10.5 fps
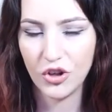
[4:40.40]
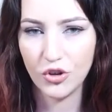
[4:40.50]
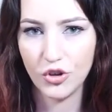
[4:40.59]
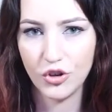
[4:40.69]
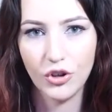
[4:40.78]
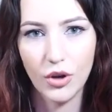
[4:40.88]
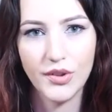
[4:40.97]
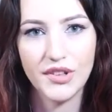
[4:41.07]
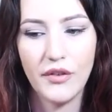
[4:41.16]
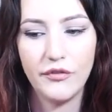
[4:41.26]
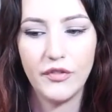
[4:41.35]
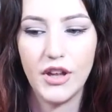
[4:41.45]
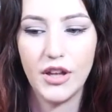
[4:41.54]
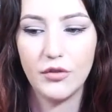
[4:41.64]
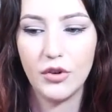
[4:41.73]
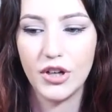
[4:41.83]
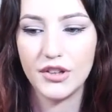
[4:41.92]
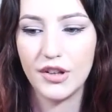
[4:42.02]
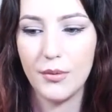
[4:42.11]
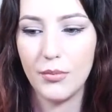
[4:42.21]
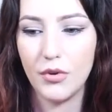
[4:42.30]
show something. For
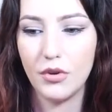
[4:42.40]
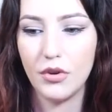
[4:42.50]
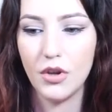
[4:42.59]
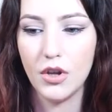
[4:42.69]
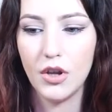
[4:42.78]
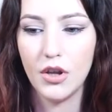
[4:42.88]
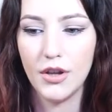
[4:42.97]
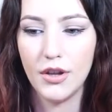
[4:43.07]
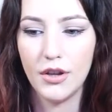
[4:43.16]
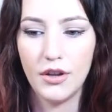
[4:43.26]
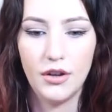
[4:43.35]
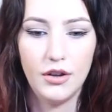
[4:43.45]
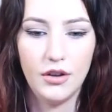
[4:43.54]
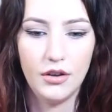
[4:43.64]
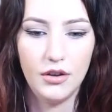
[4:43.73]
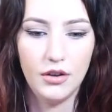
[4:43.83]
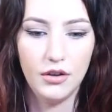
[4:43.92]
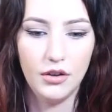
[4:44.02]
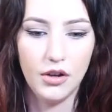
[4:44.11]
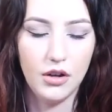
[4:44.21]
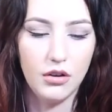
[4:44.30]
example,
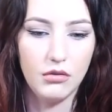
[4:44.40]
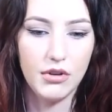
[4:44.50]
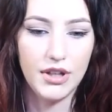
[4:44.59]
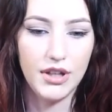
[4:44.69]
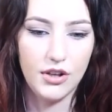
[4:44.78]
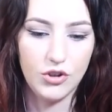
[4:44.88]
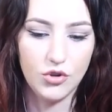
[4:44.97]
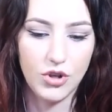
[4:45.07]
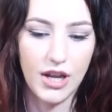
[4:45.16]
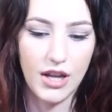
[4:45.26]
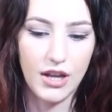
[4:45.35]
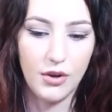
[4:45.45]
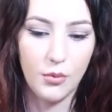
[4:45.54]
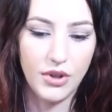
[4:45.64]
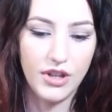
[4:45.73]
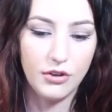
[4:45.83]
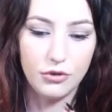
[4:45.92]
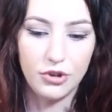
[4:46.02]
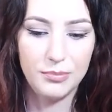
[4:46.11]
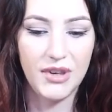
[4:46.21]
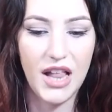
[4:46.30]
you know, when they are
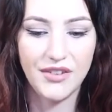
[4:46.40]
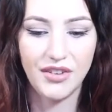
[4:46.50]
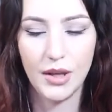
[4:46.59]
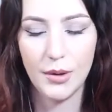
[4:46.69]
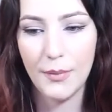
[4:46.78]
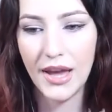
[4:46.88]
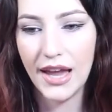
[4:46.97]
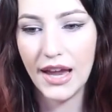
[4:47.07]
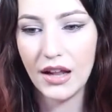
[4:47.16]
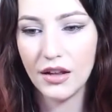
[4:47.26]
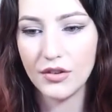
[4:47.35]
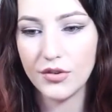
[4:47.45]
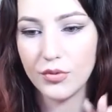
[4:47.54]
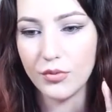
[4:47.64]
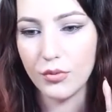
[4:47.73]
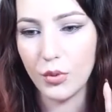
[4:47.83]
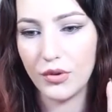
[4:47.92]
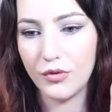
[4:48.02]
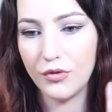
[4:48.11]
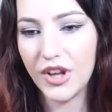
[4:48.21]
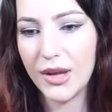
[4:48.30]
replacing males
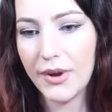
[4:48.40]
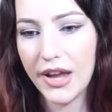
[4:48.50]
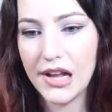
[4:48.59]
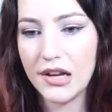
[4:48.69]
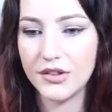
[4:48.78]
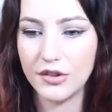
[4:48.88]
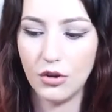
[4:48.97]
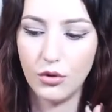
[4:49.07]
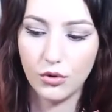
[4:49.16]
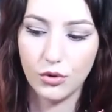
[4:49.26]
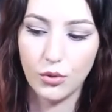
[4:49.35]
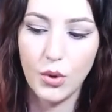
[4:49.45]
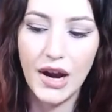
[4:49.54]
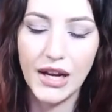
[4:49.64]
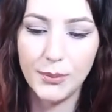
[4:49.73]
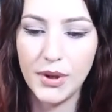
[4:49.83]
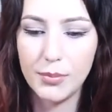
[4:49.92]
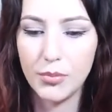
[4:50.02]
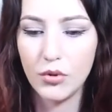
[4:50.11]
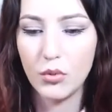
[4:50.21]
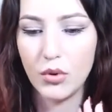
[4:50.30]
with females, or white
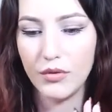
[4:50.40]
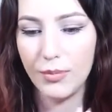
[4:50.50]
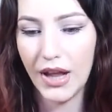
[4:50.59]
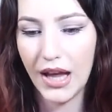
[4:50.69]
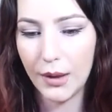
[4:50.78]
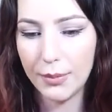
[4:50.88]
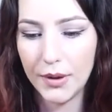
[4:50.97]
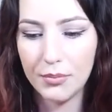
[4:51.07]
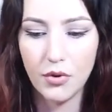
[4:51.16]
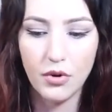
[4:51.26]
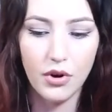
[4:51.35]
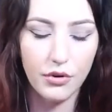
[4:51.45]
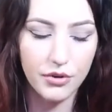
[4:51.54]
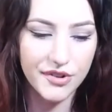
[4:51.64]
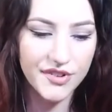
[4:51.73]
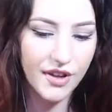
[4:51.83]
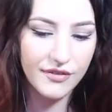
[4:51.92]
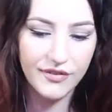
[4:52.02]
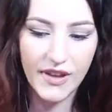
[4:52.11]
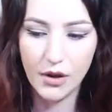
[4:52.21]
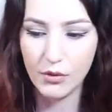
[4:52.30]
people with black people, or
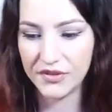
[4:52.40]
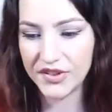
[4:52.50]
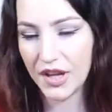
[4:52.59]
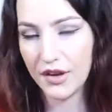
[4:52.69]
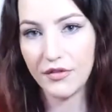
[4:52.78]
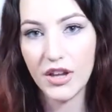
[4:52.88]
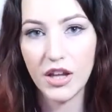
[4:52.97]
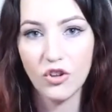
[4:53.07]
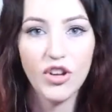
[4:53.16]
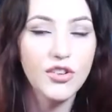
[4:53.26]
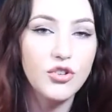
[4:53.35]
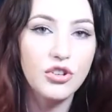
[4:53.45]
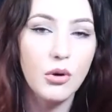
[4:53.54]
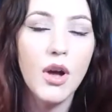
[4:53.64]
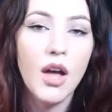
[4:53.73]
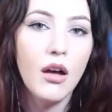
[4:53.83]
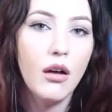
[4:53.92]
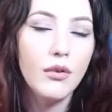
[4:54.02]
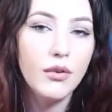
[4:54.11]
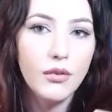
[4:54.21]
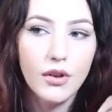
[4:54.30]
something with something, just to show,
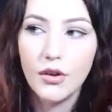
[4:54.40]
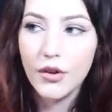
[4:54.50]
oh,